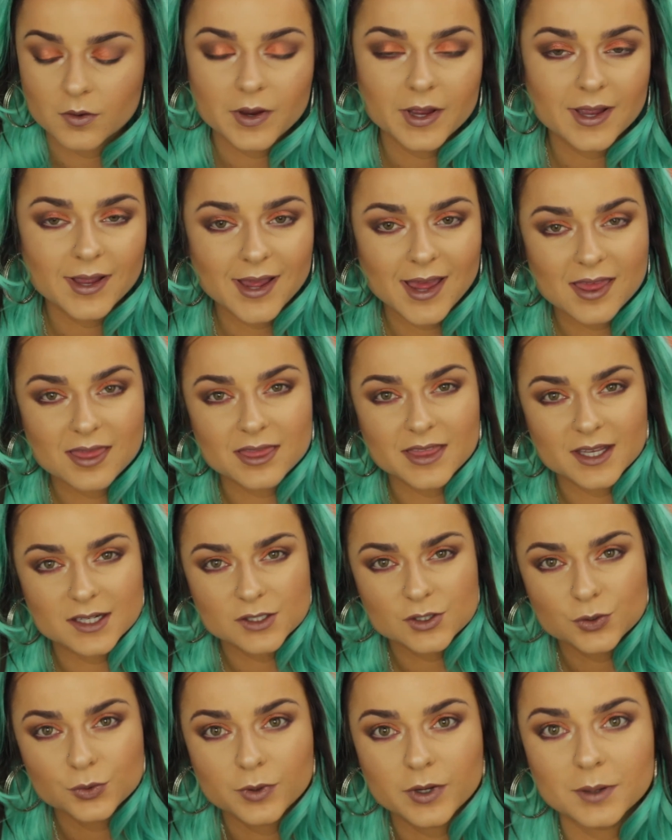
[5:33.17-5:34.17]
Okay, and
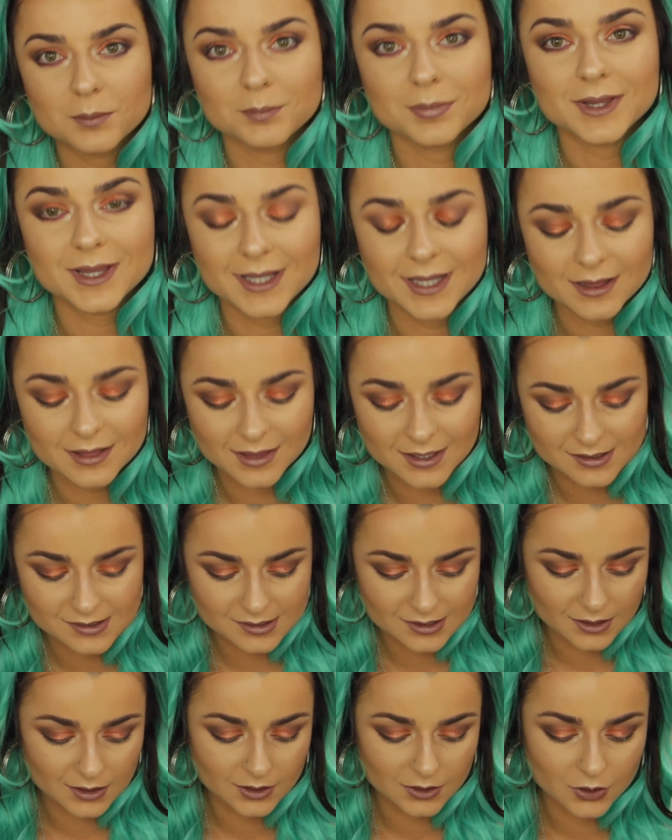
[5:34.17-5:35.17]
then to complete
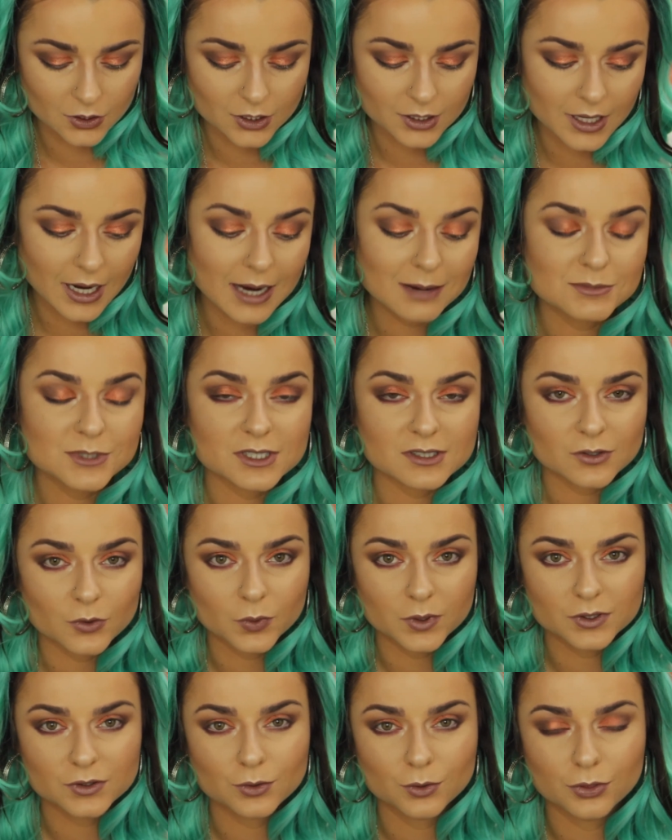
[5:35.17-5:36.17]
this look, I'm just
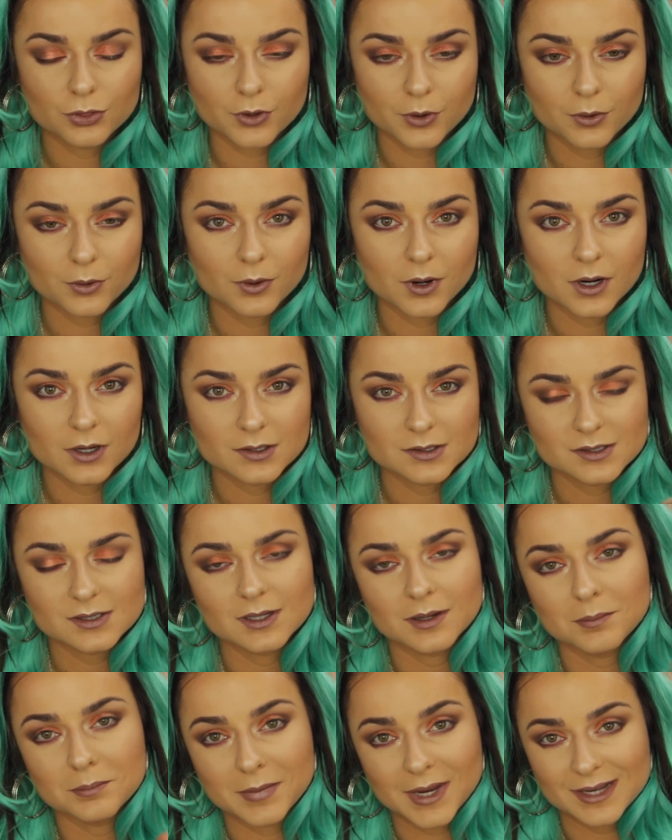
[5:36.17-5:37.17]
going to throw on
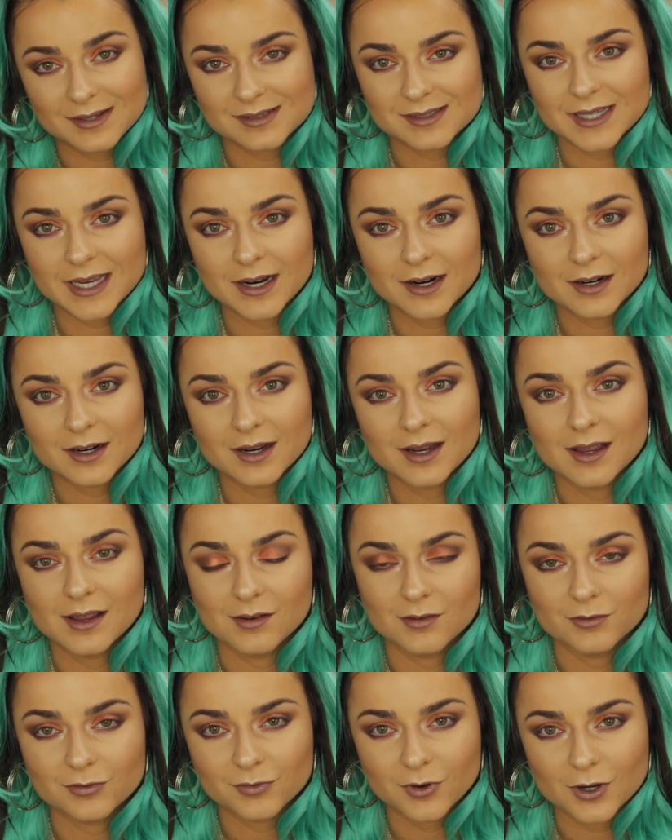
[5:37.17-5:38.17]
some mascara
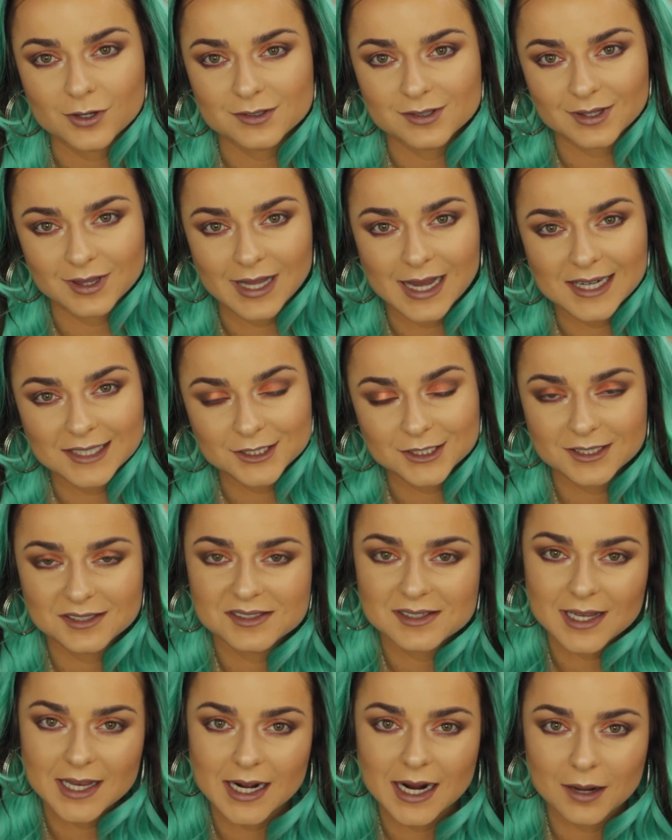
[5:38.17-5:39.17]
and false
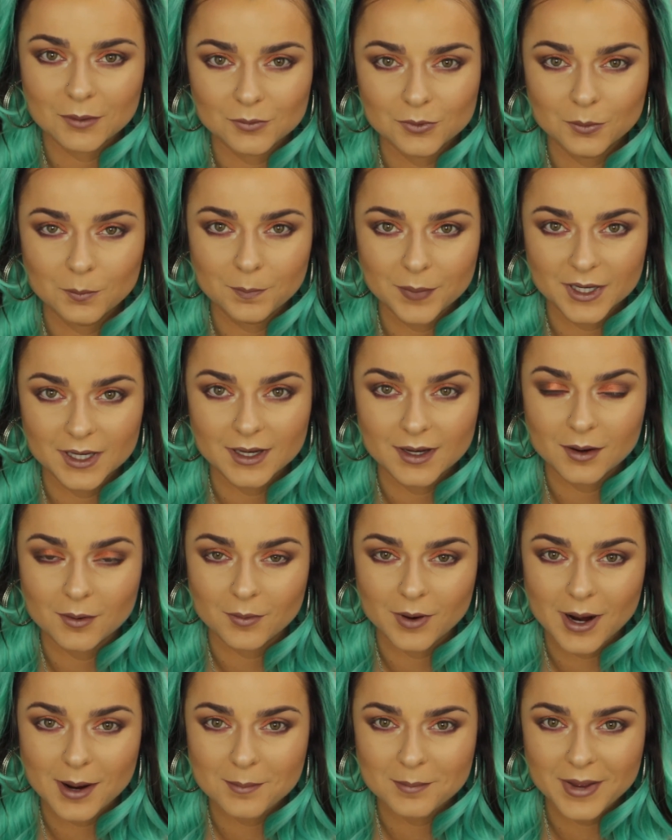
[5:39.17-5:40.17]
lashes, and I will be
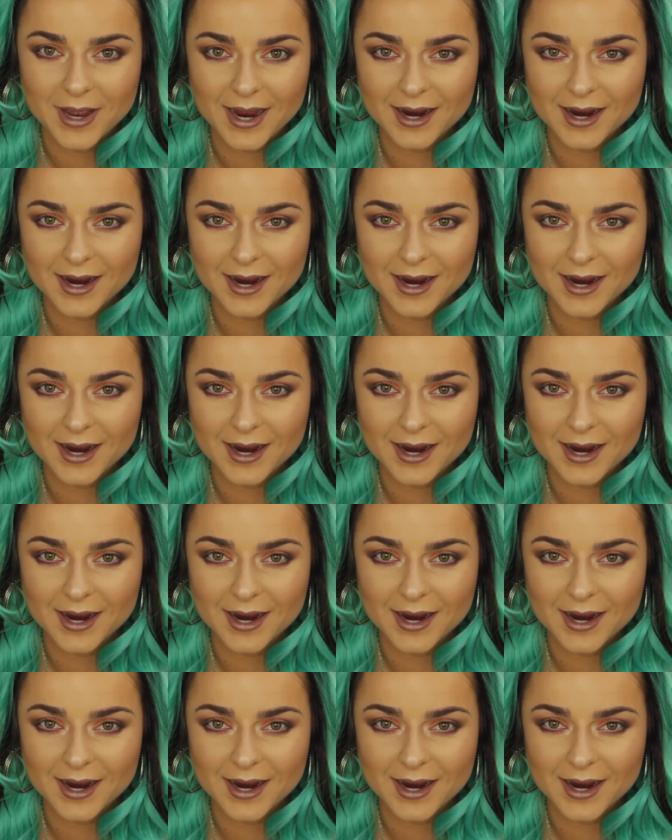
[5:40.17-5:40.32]
right